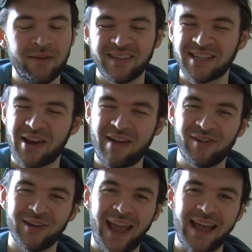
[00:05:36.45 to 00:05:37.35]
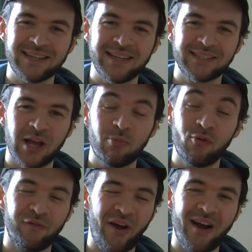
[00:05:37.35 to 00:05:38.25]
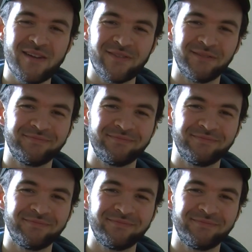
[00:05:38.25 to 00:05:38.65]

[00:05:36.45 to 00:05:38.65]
Let's go and have a look at example 5.